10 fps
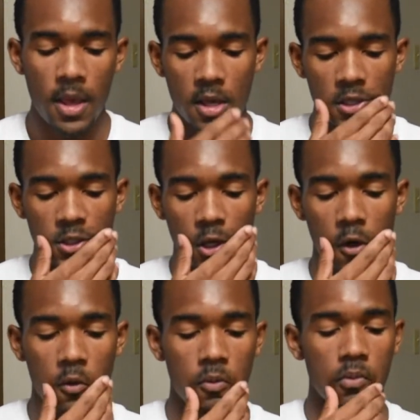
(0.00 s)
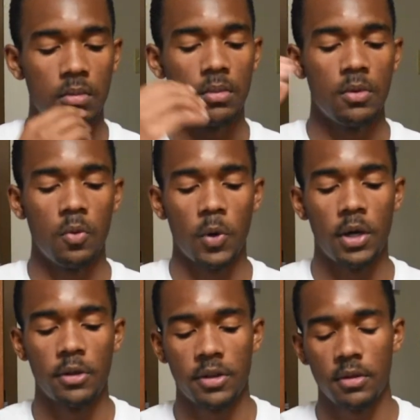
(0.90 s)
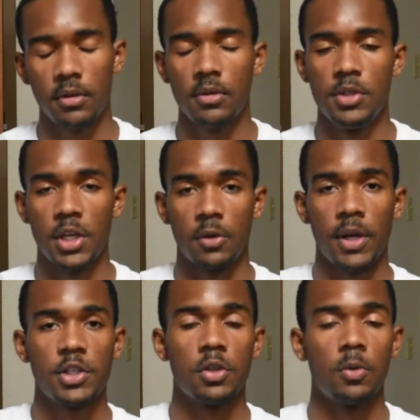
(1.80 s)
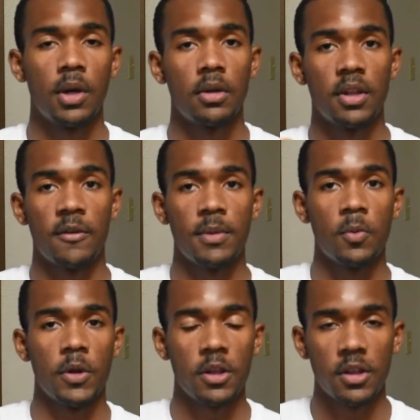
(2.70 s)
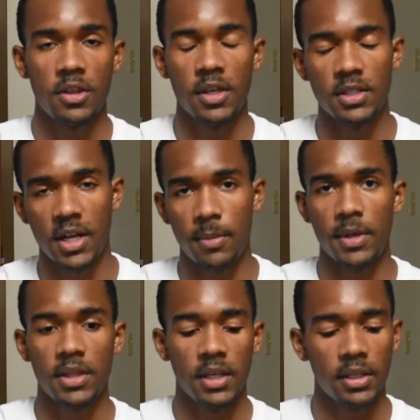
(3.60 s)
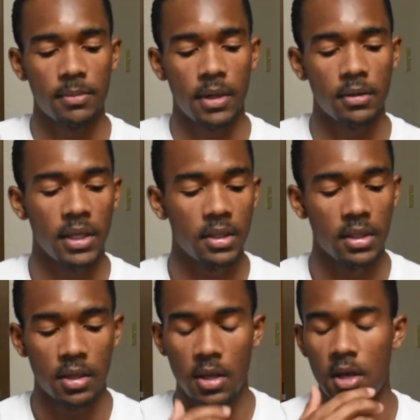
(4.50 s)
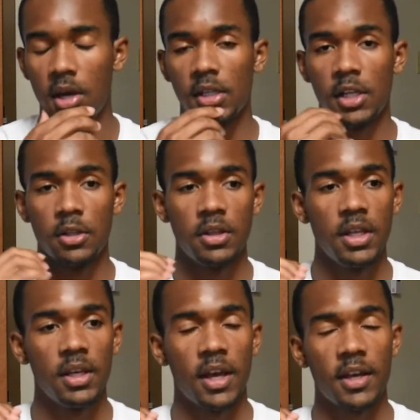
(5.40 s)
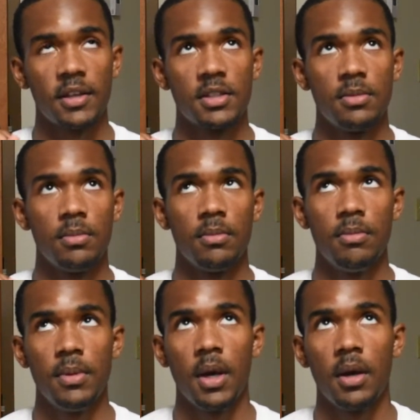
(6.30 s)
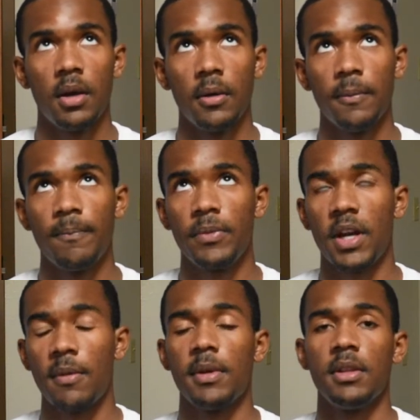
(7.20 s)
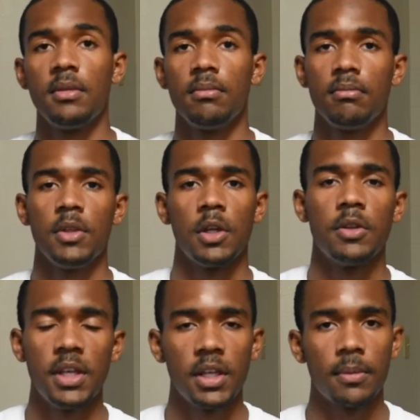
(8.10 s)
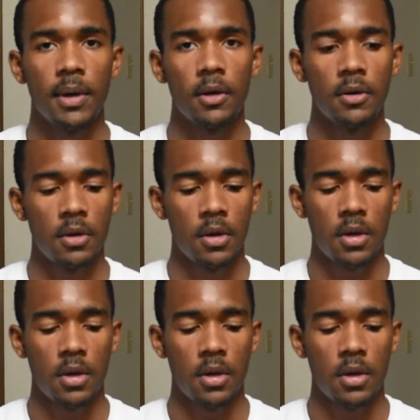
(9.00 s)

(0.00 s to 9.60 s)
so wealth, generational wealth, have been one of the things that I've been thinking about lately. Another thing that I've been thinking about